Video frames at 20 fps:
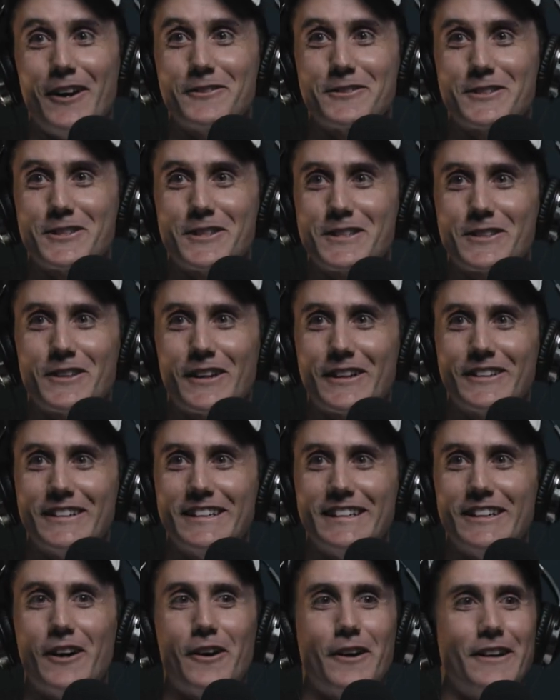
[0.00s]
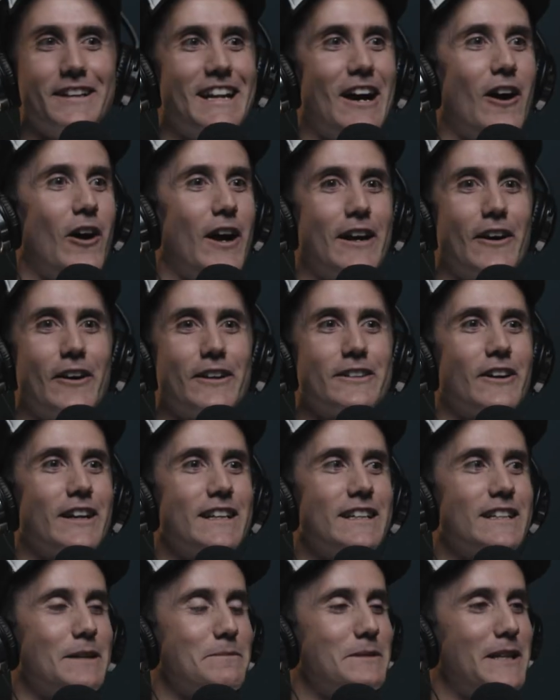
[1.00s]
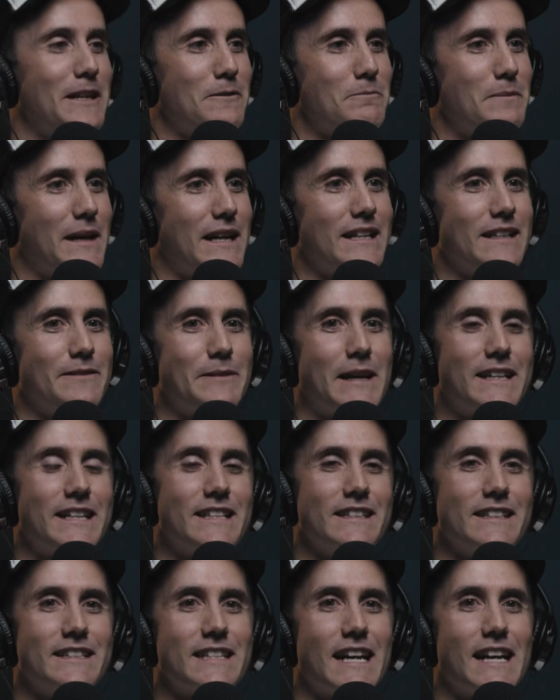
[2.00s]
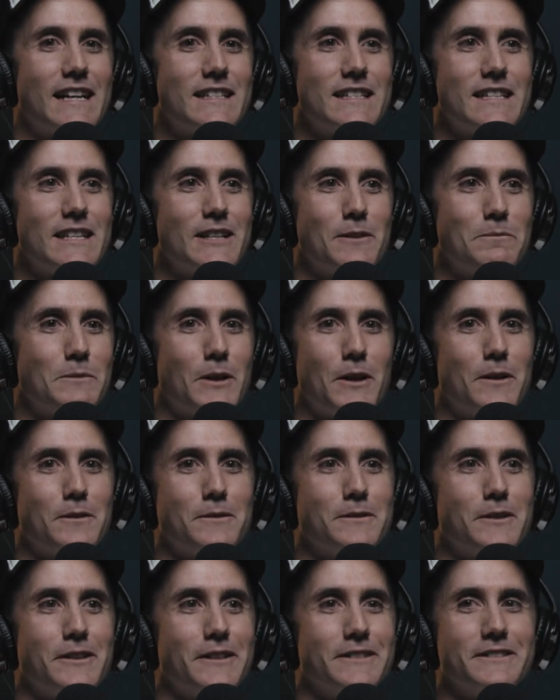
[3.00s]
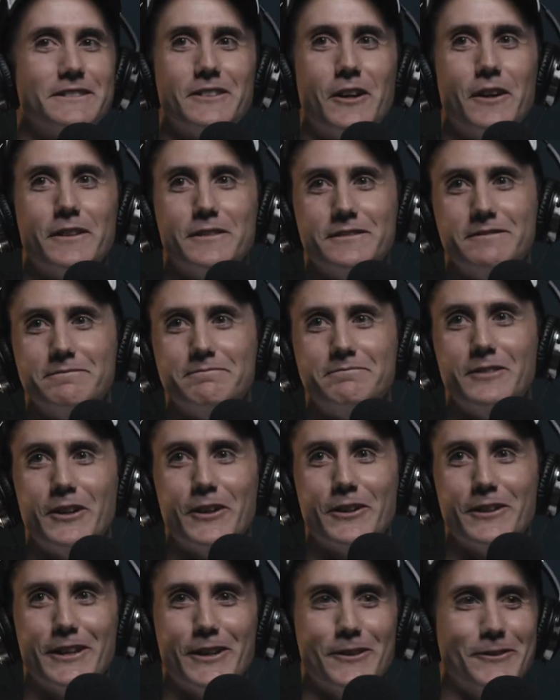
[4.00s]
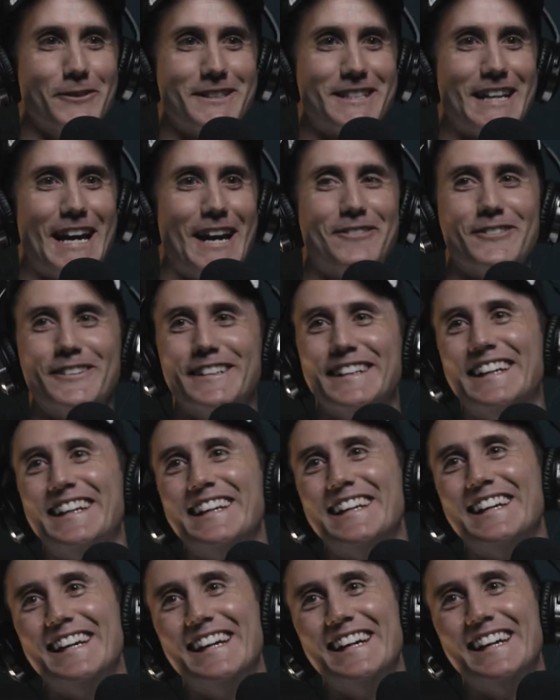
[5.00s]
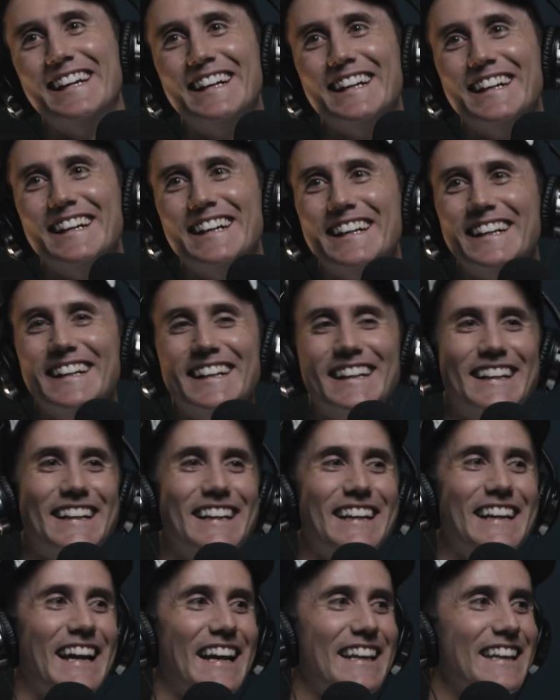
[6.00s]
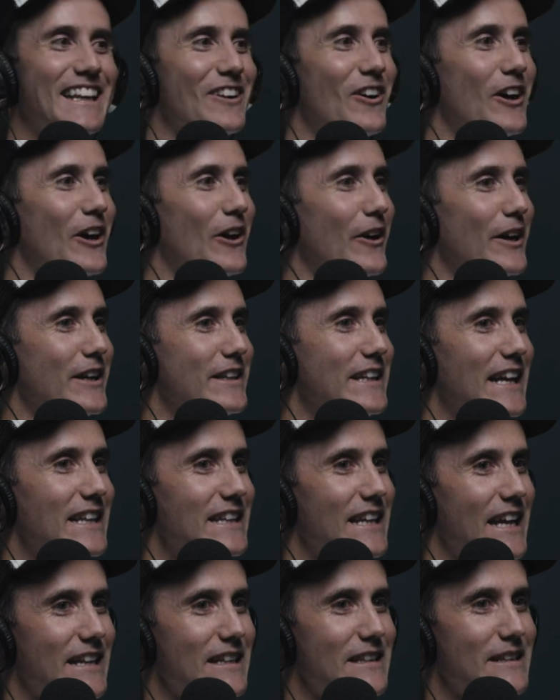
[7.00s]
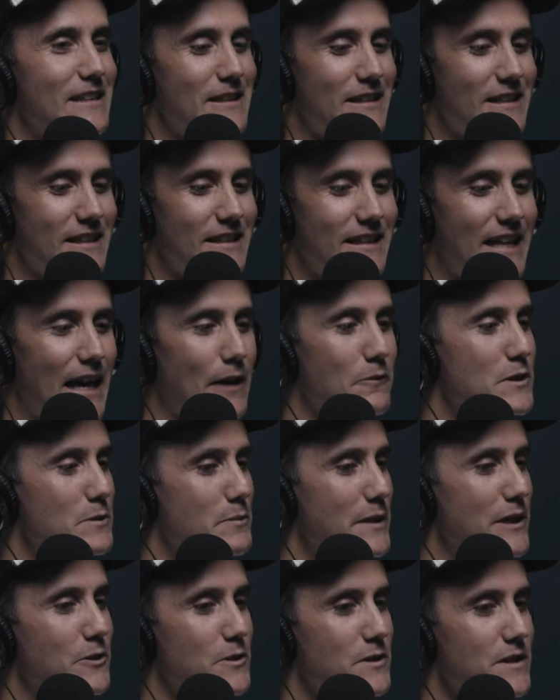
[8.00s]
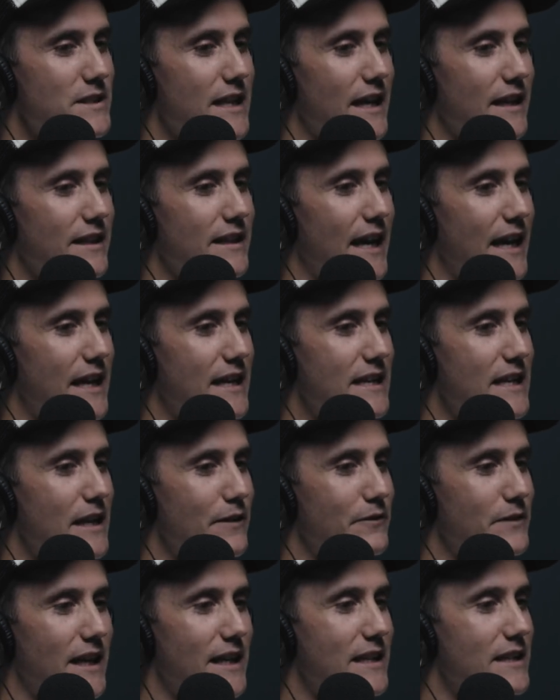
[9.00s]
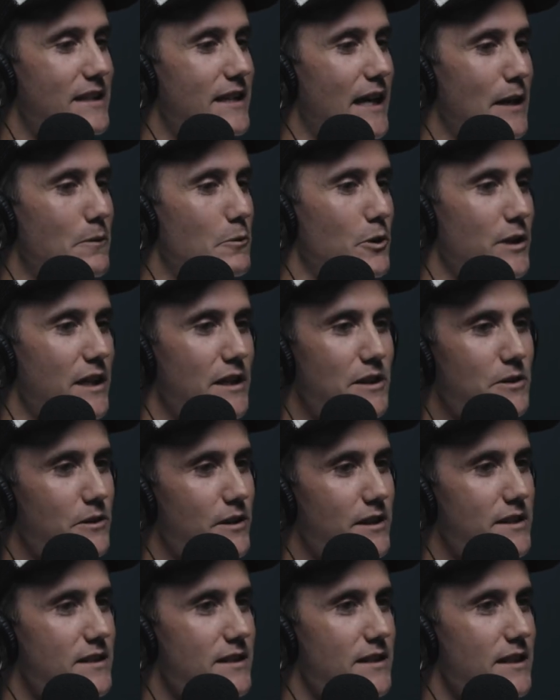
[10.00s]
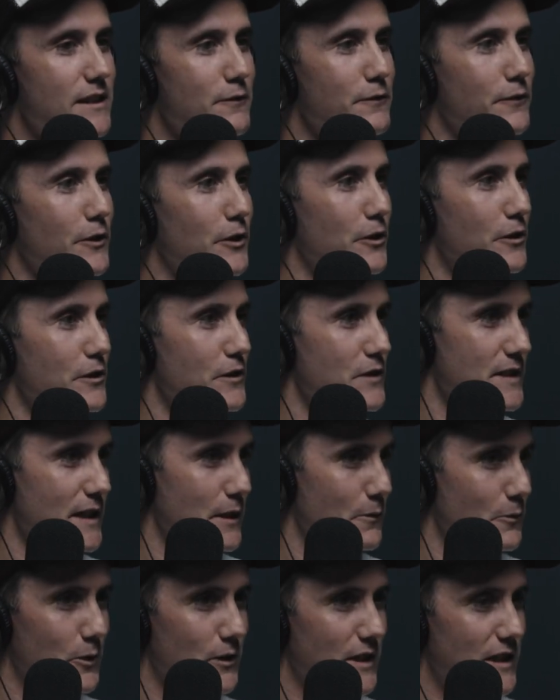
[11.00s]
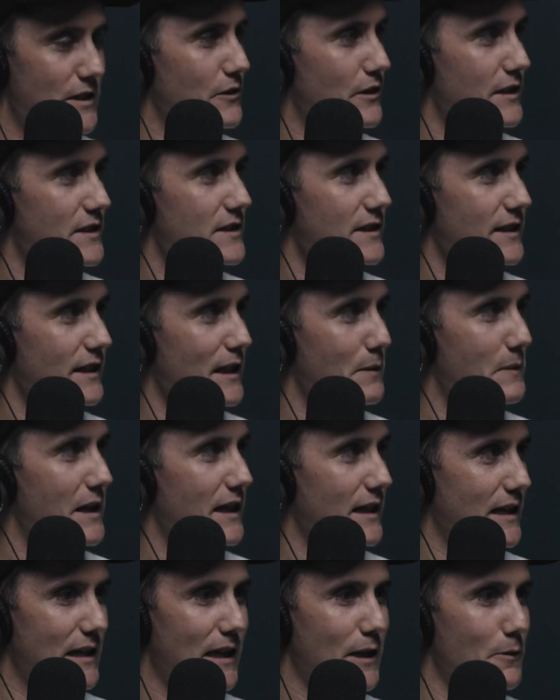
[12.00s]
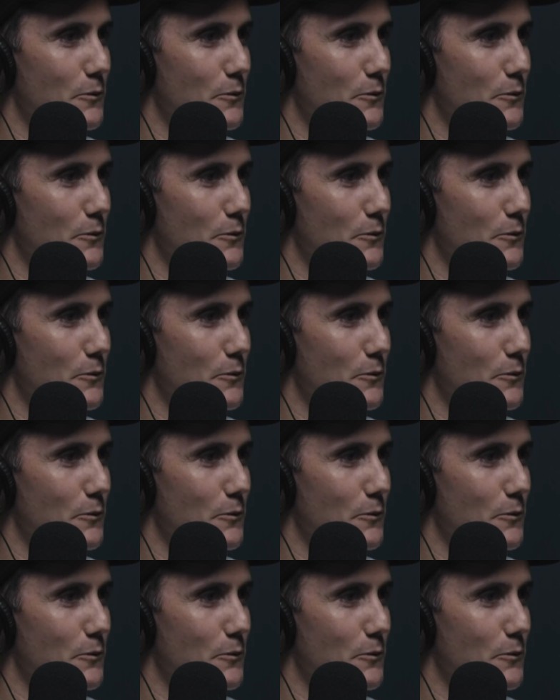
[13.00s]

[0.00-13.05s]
I was just like, I ended up getting back in the taxi, and I'm like, I don't know what's happened here. And then that was because they weren't interested in foreigners. They weren't interested in their money.